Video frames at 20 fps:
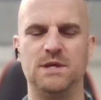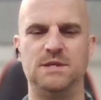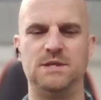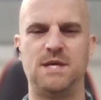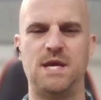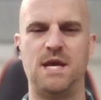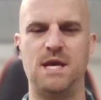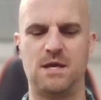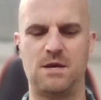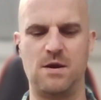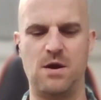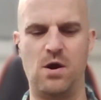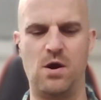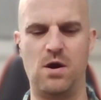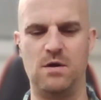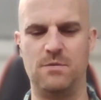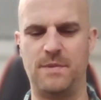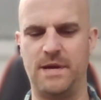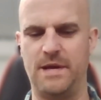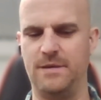take
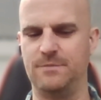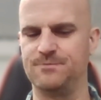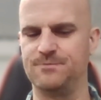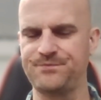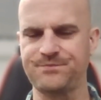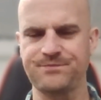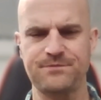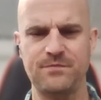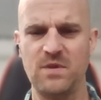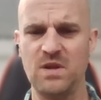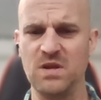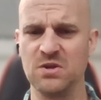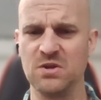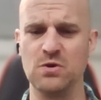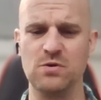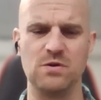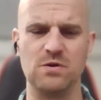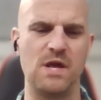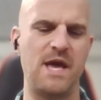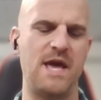all my
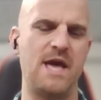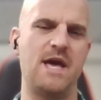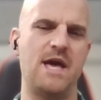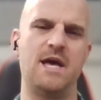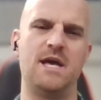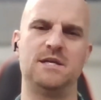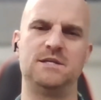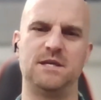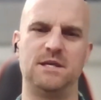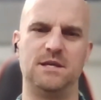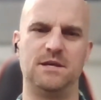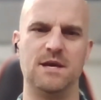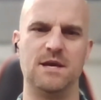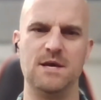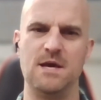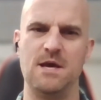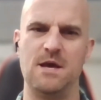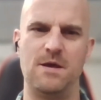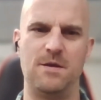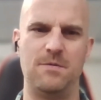Google ads and
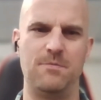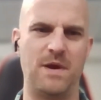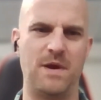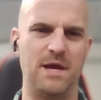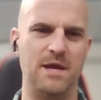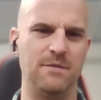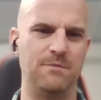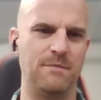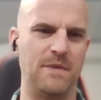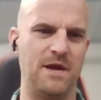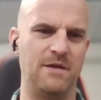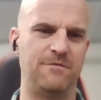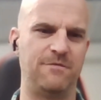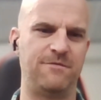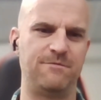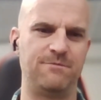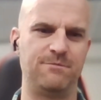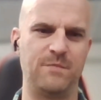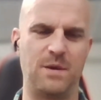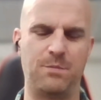my
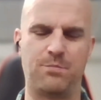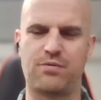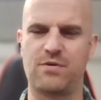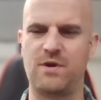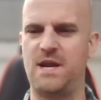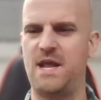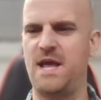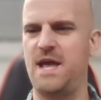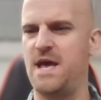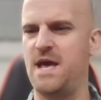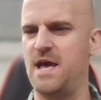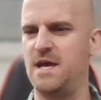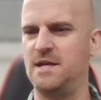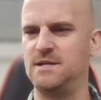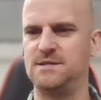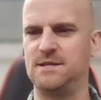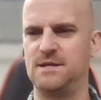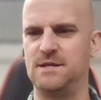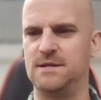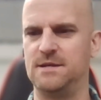print
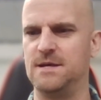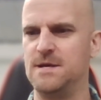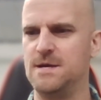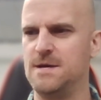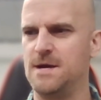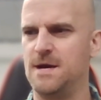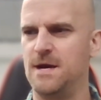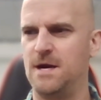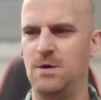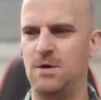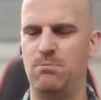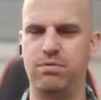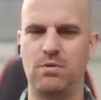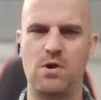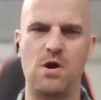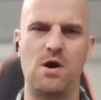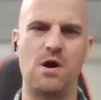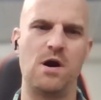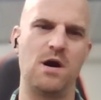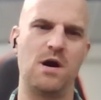ads and
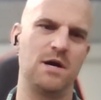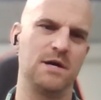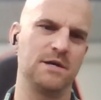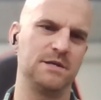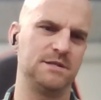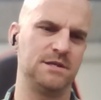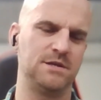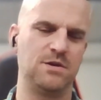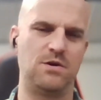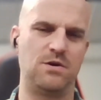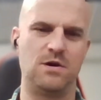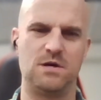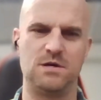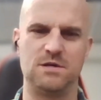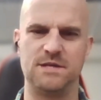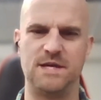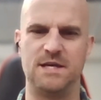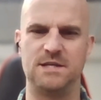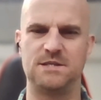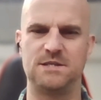blogs and
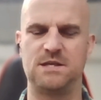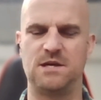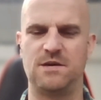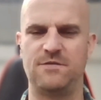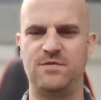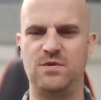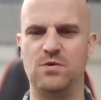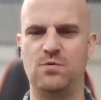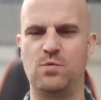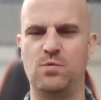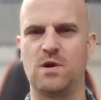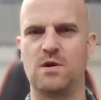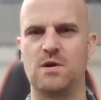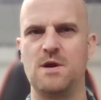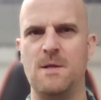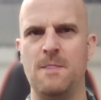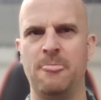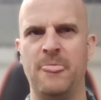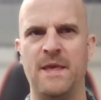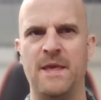all that stuff,
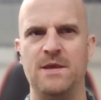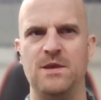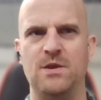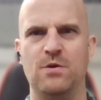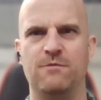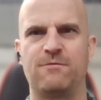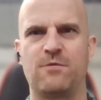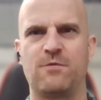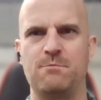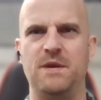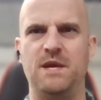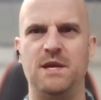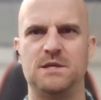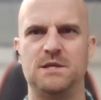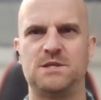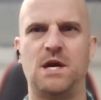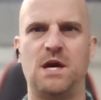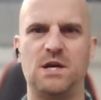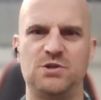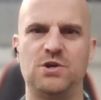where, for me
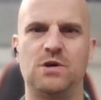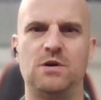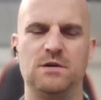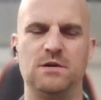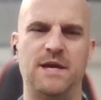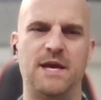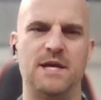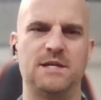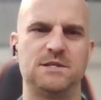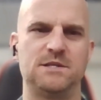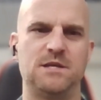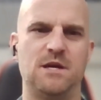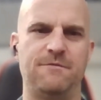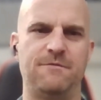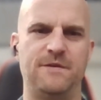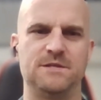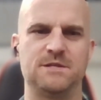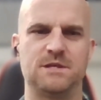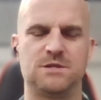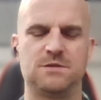to touch all that
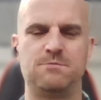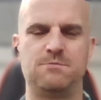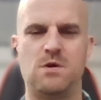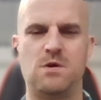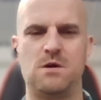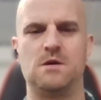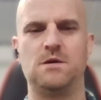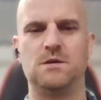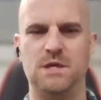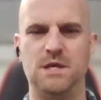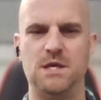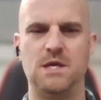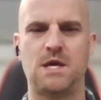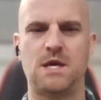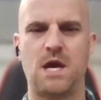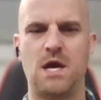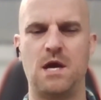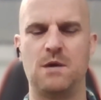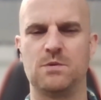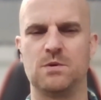stuff as a small
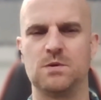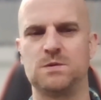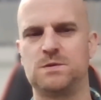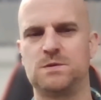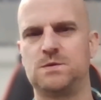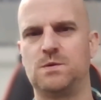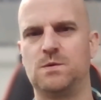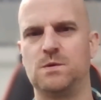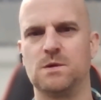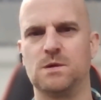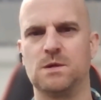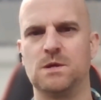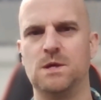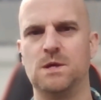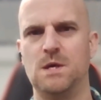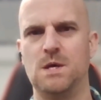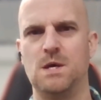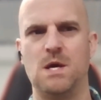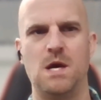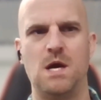e-commerce store,
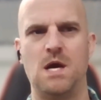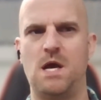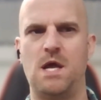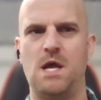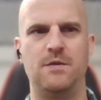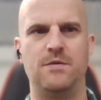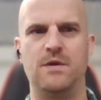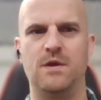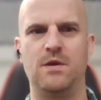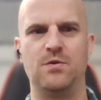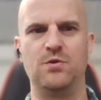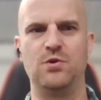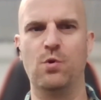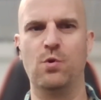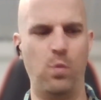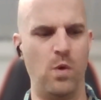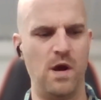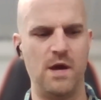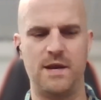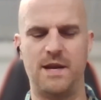
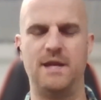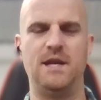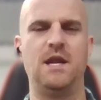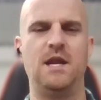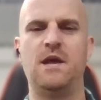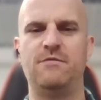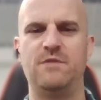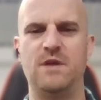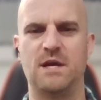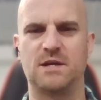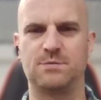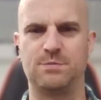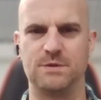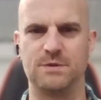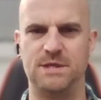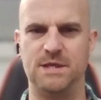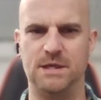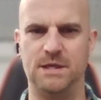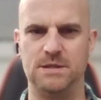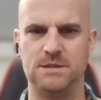one, I didn't have the
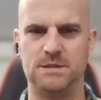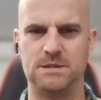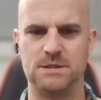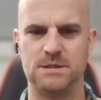expertise.